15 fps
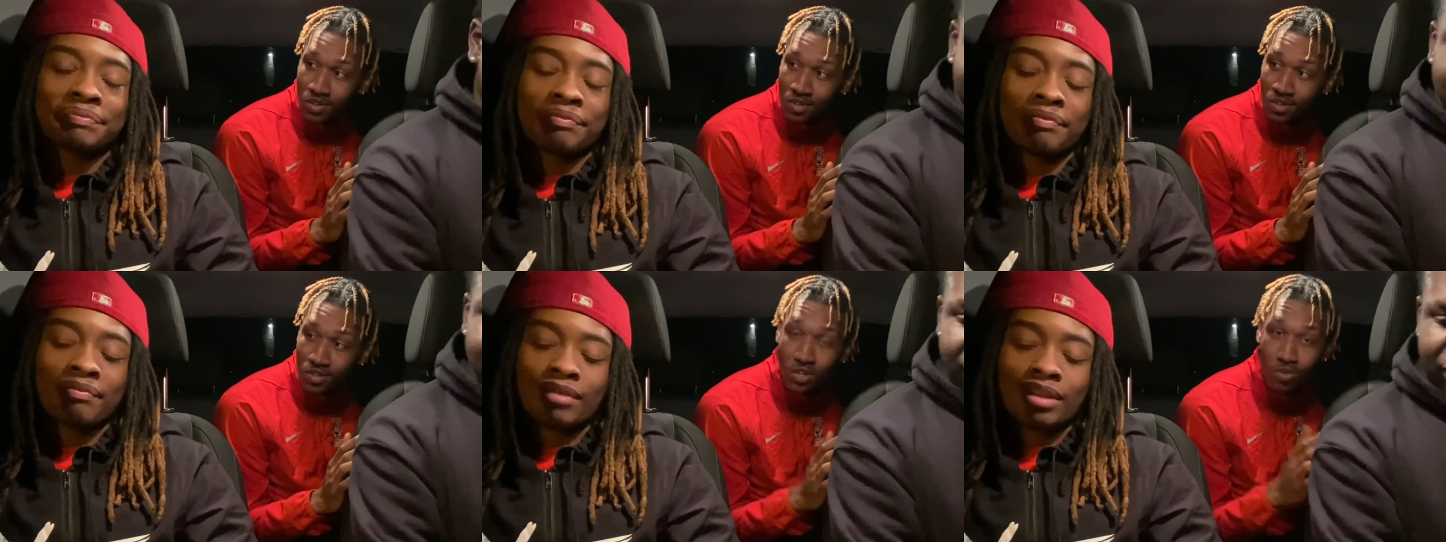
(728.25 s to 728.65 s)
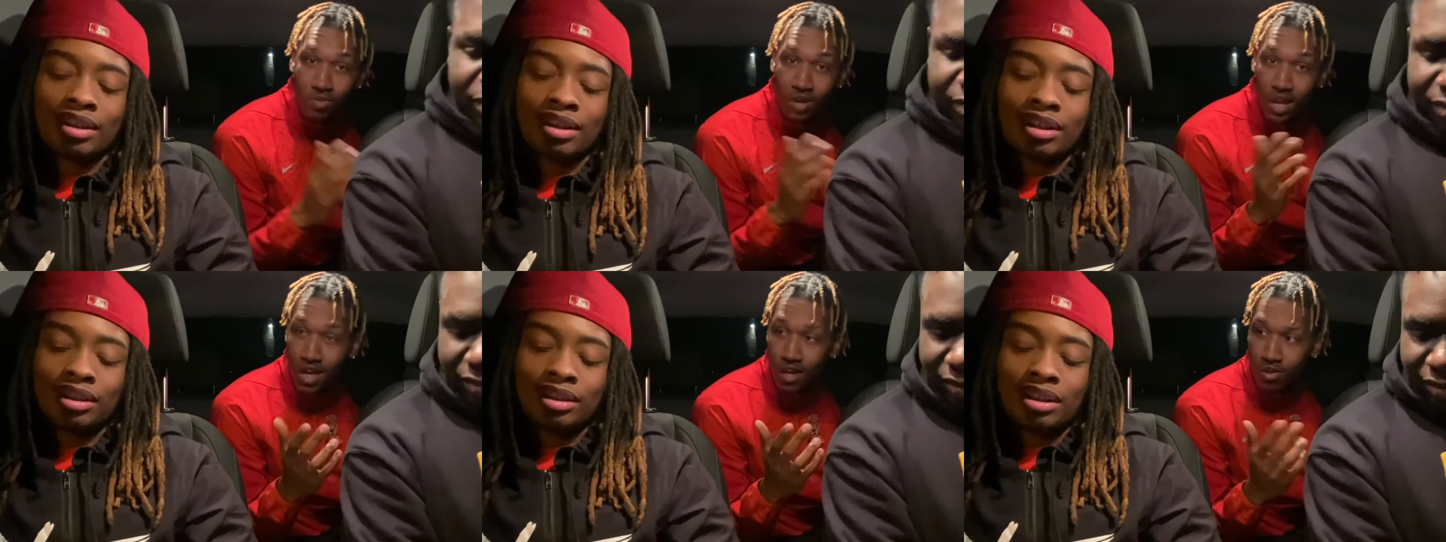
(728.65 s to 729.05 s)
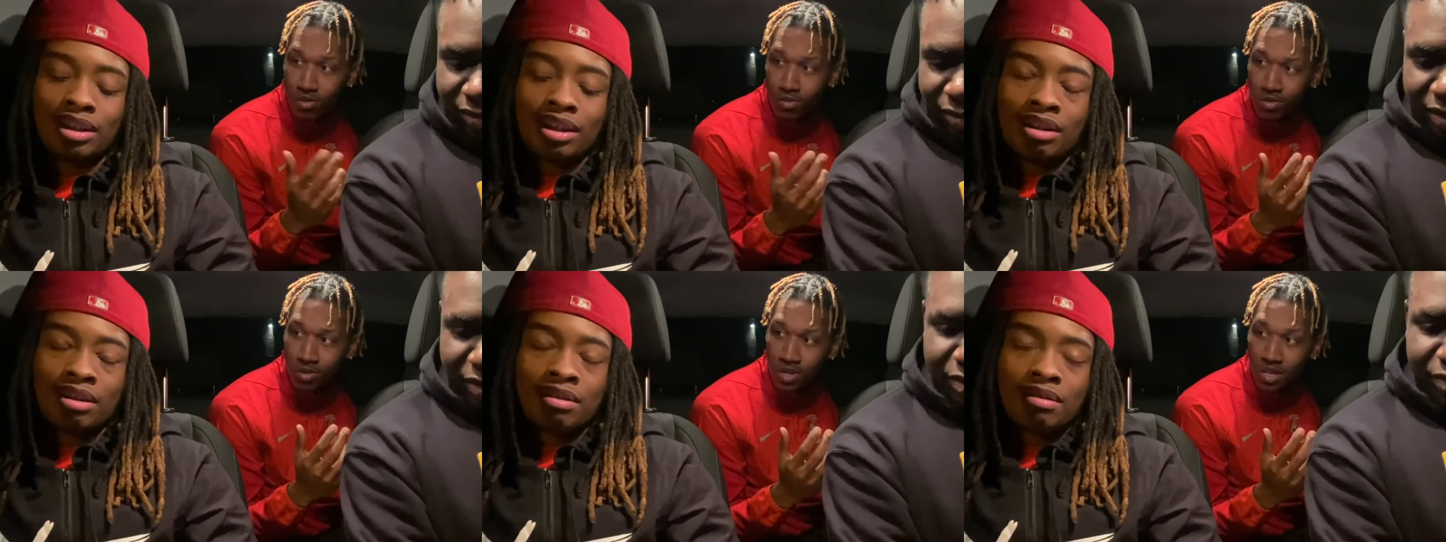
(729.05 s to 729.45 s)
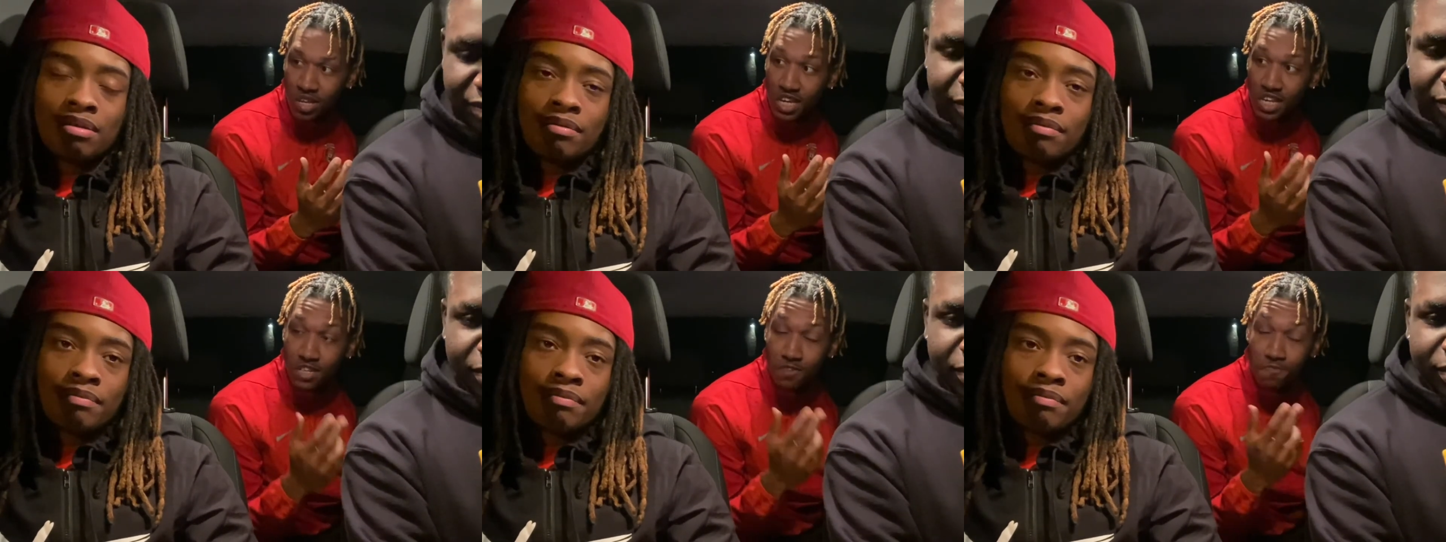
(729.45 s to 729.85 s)
Speaker 1: So now,
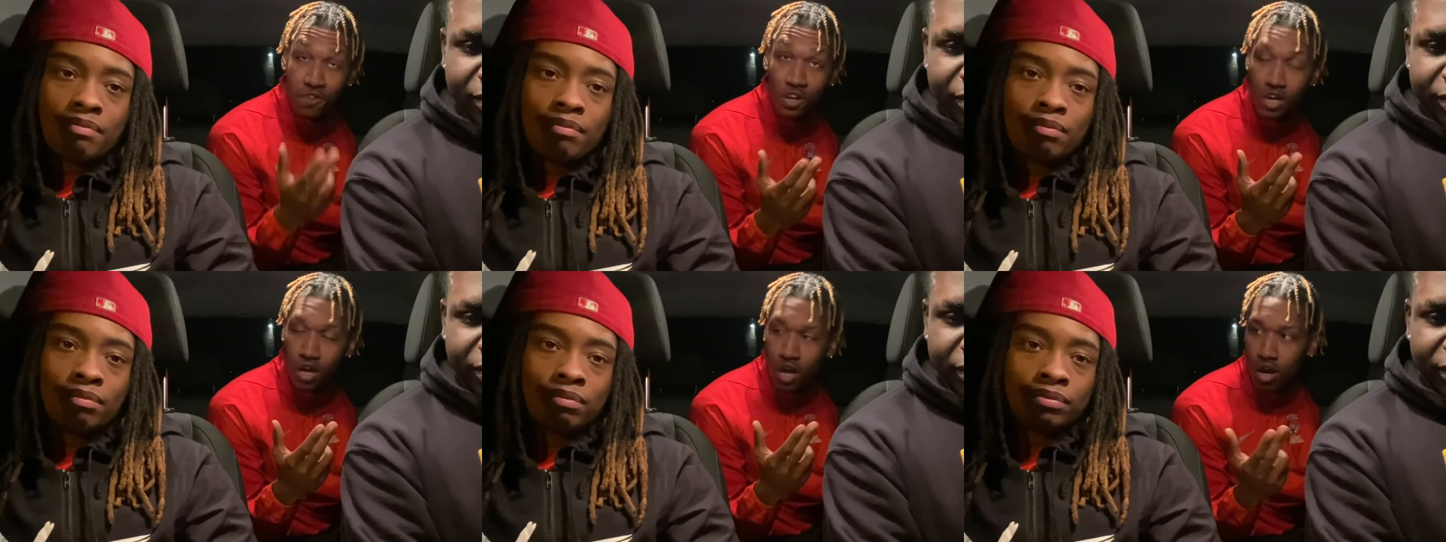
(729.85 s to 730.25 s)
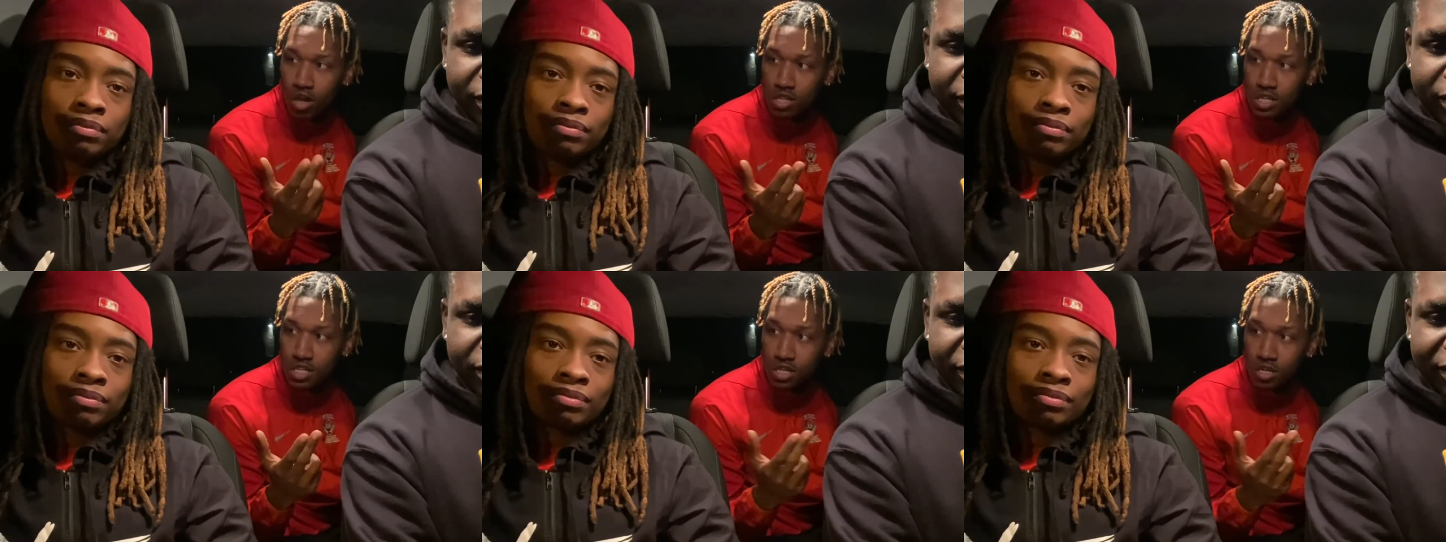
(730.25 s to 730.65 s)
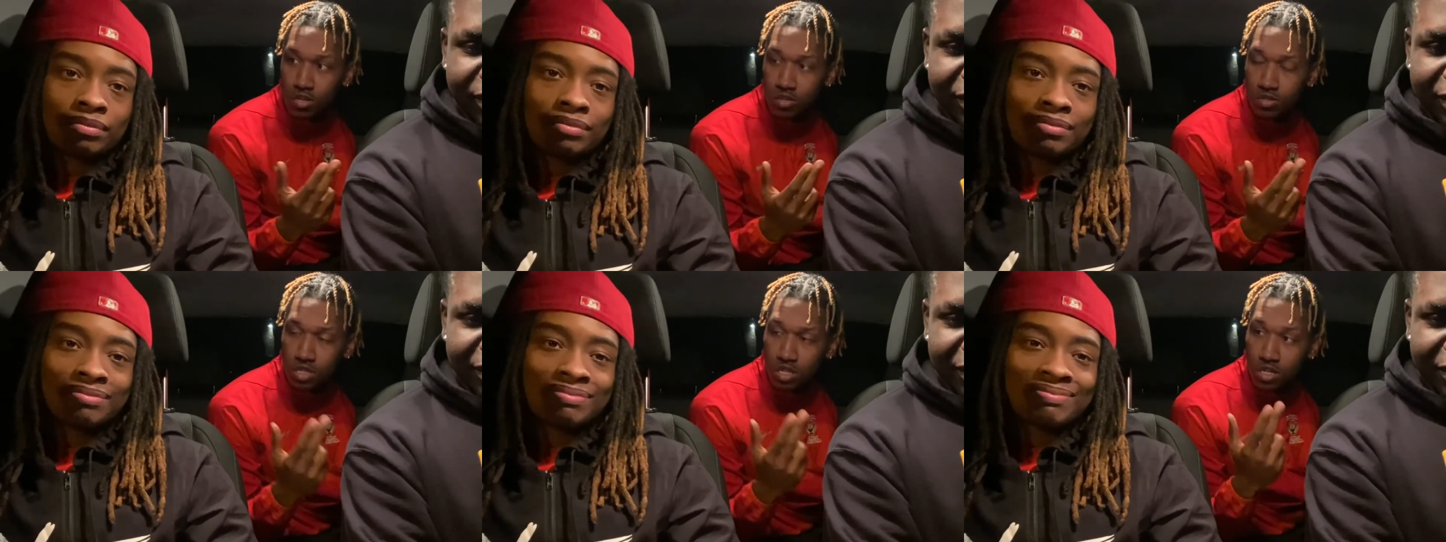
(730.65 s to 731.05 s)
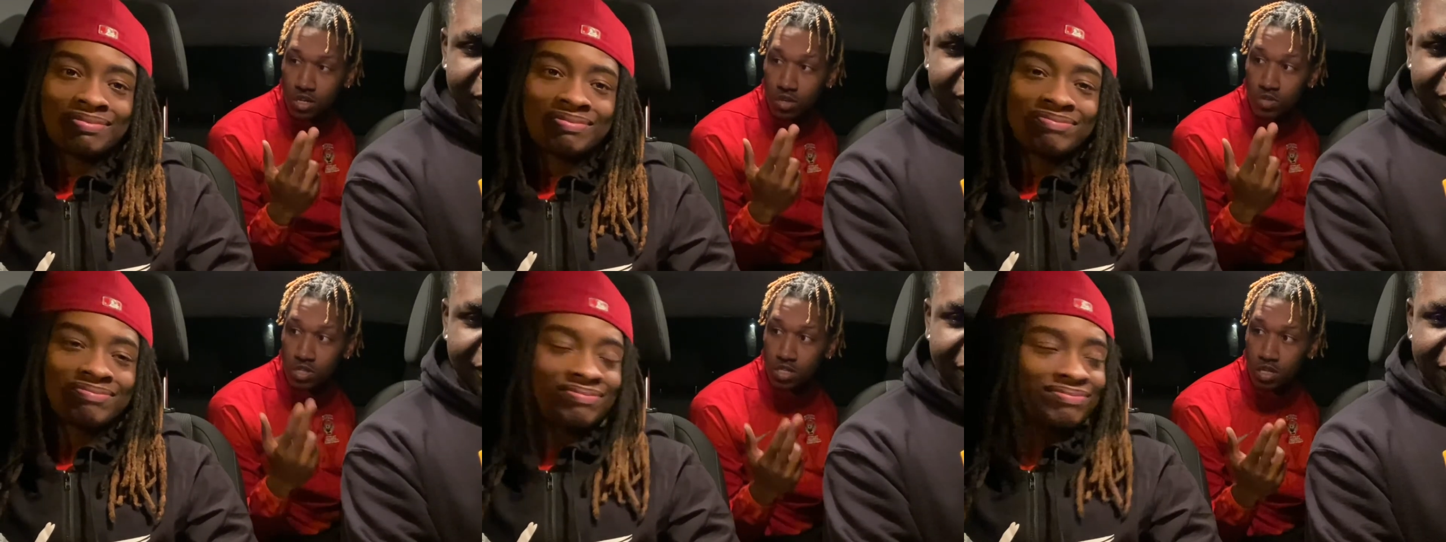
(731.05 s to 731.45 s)
it's fuck all these hoes in
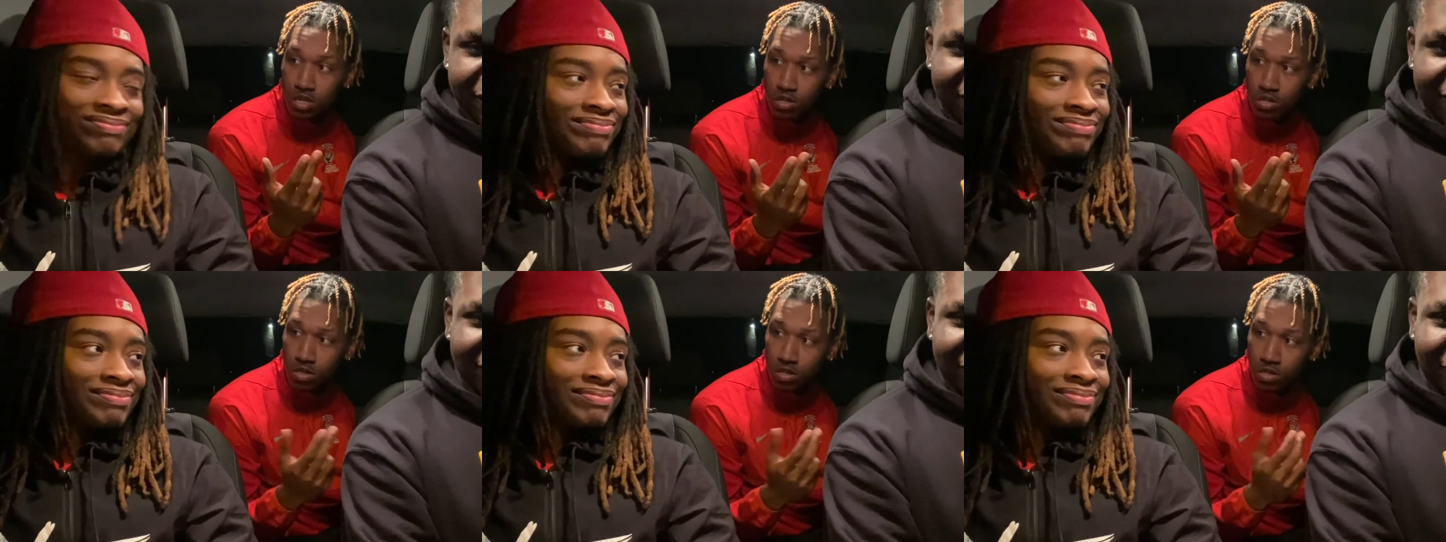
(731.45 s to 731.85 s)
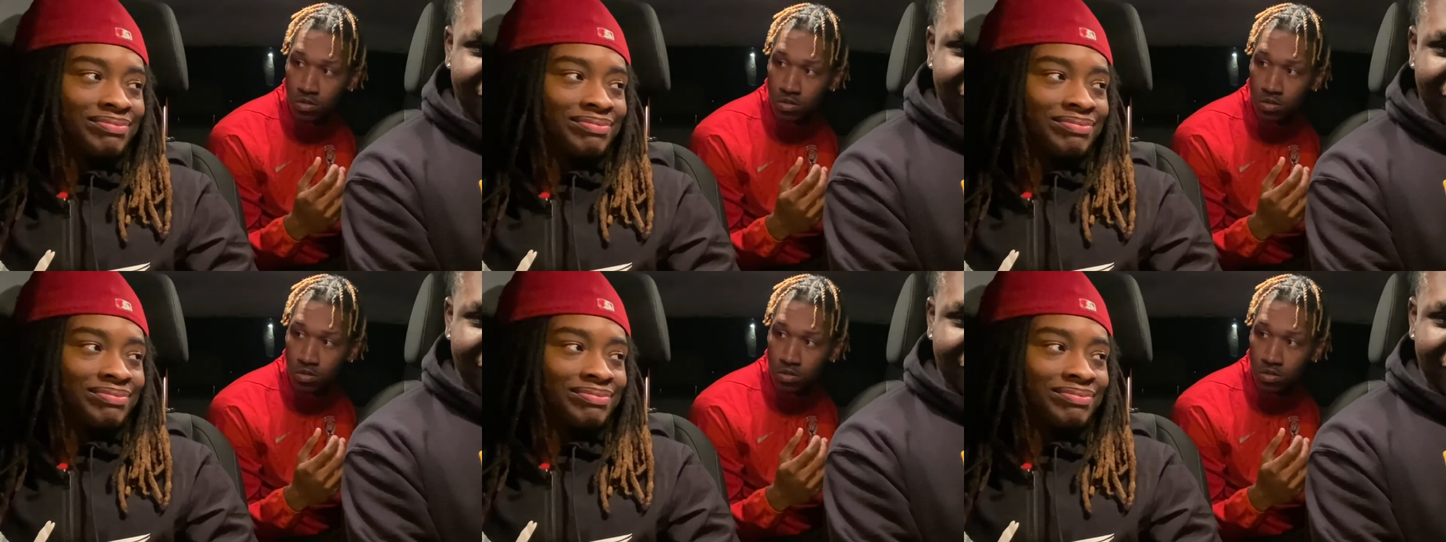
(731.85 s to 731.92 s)
on this earth